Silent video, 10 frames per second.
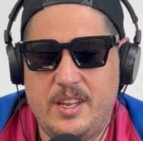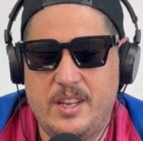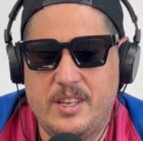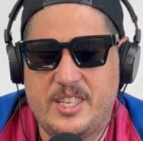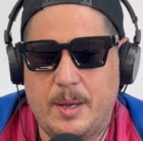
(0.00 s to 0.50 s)

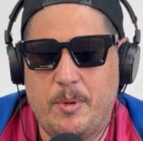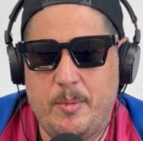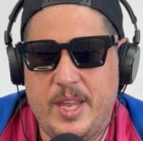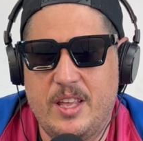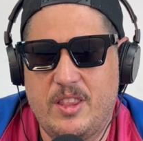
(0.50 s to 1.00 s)

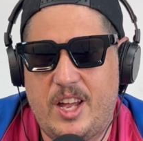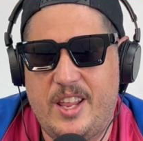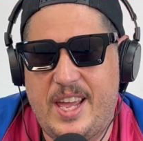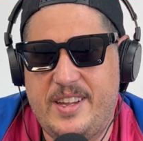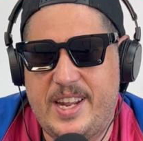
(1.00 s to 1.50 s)
supplement a lot of
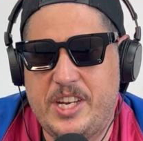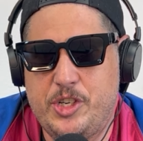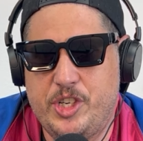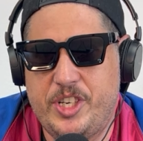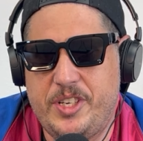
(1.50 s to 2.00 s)
that
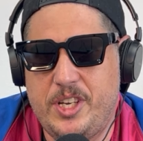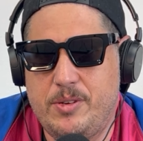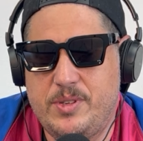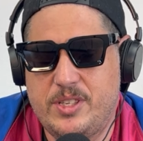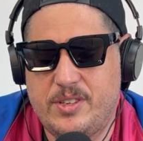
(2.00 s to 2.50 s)
nitrogen
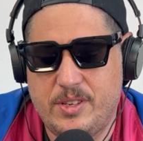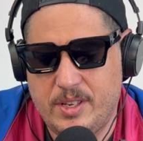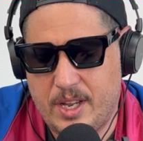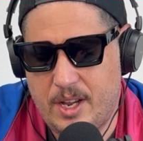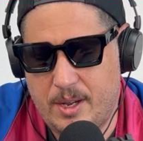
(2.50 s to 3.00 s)
use.
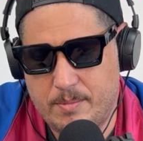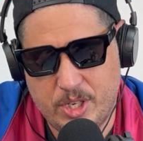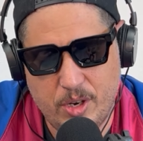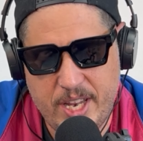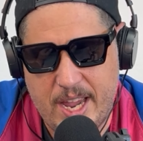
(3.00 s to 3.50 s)

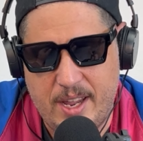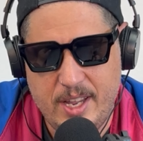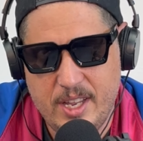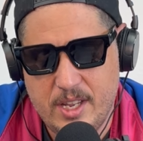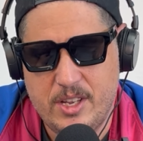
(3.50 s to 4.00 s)
So
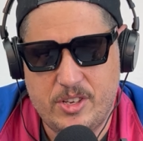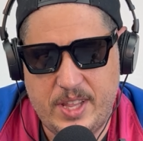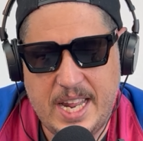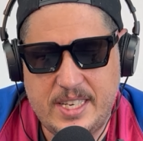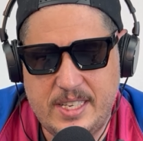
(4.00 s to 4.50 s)

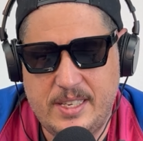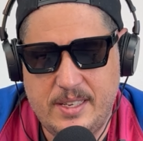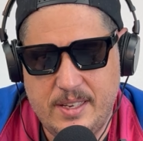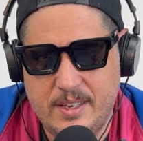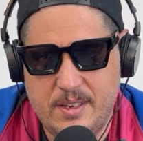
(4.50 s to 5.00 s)

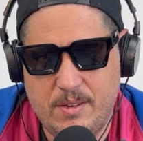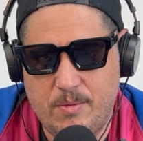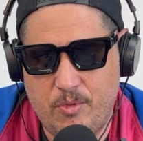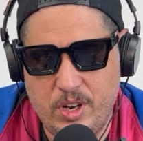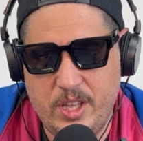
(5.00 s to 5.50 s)
that's
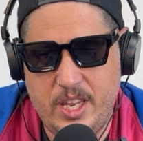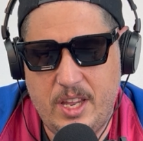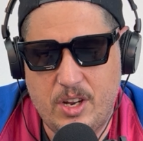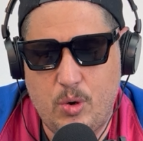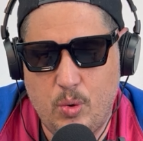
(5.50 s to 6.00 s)
really
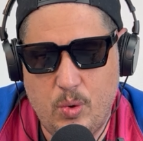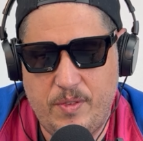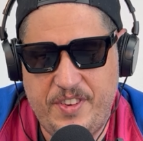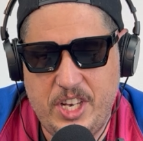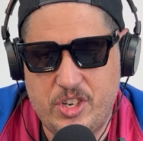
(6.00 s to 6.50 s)
a cool
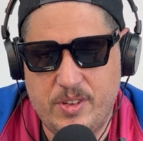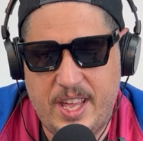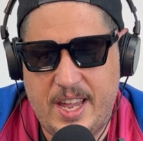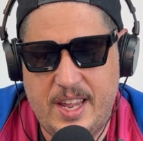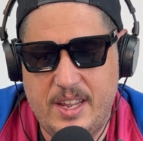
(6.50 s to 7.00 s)
feature
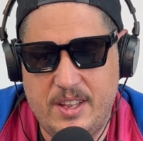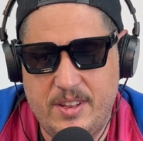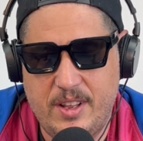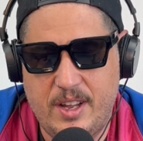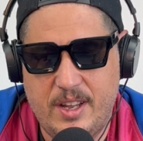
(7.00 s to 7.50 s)
that
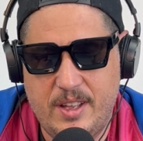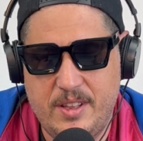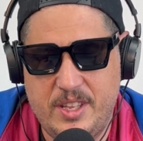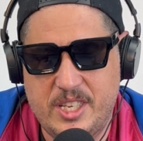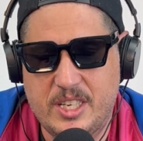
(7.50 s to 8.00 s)

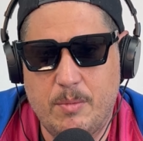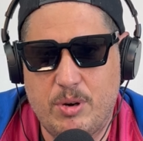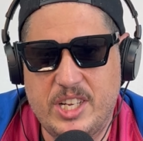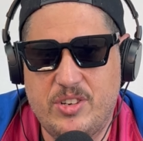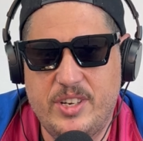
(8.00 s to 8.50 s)
this
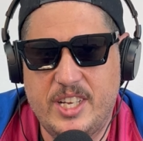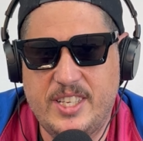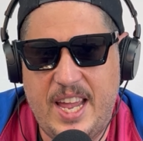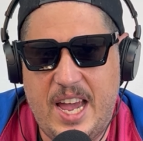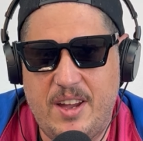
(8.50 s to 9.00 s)
compressor does
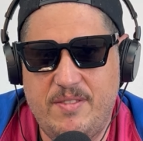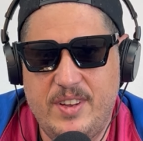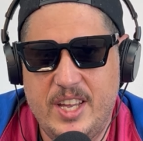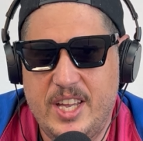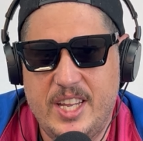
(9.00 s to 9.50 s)
have,
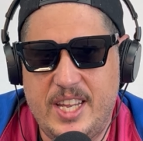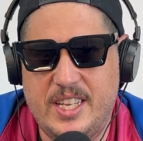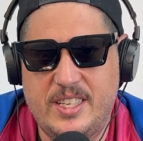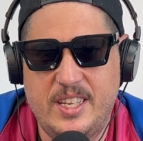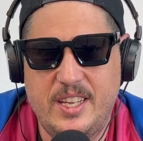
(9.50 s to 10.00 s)

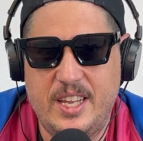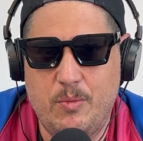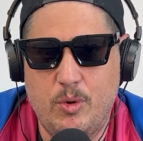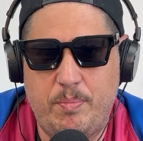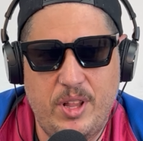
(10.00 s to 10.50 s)
is it
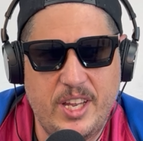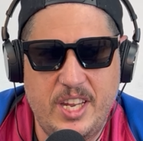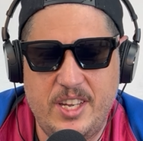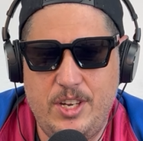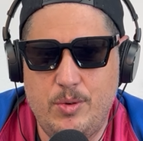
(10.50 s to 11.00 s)
will plug
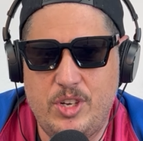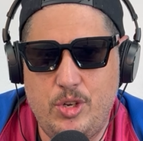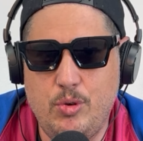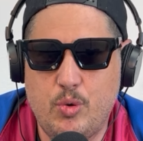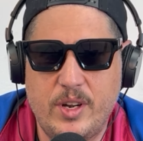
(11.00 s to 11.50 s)
into a
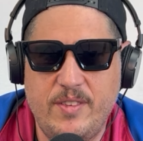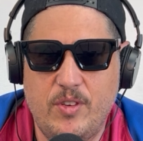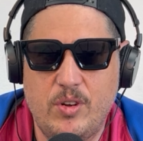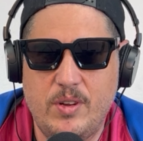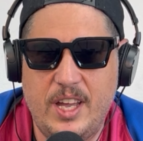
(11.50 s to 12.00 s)
220
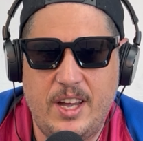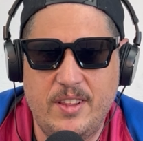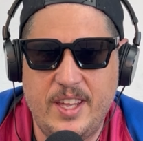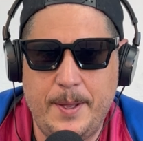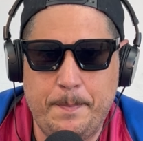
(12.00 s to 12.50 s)
volt
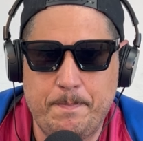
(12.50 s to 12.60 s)
outlet,